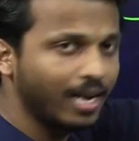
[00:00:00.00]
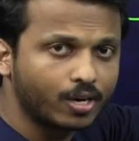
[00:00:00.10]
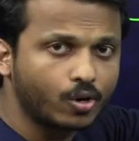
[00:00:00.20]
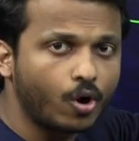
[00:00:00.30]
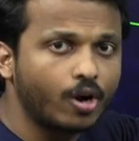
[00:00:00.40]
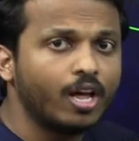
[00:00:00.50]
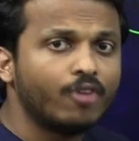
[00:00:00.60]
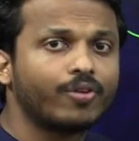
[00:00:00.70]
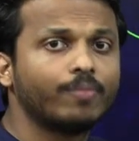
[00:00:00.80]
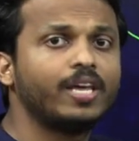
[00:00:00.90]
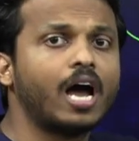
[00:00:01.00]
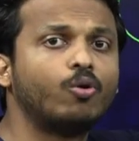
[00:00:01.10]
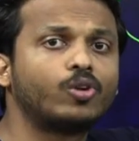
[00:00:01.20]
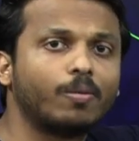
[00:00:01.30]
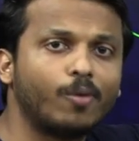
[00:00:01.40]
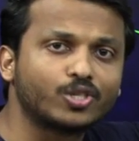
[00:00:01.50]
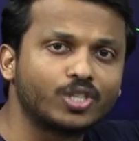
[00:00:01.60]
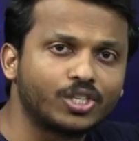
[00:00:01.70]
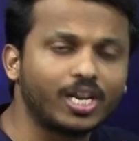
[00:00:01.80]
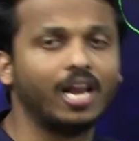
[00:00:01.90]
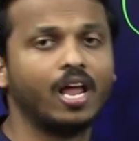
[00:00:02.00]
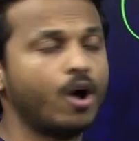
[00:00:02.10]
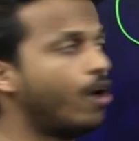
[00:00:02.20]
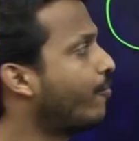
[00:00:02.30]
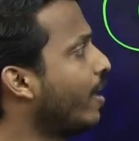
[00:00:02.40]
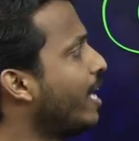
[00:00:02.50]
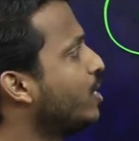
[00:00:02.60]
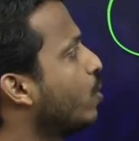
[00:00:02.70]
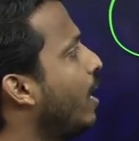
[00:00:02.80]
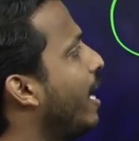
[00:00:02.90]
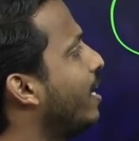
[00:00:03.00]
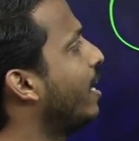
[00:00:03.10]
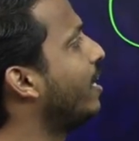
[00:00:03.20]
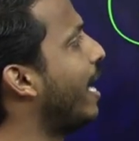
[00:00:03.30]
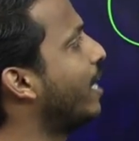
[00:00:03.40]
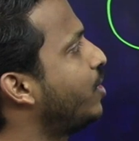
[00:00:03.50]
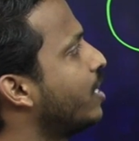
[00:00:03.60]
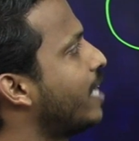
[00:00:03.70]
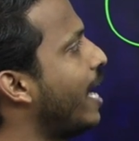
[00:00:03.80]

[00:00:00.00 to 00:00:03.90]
electron from the outermost shell of an isolated gaseous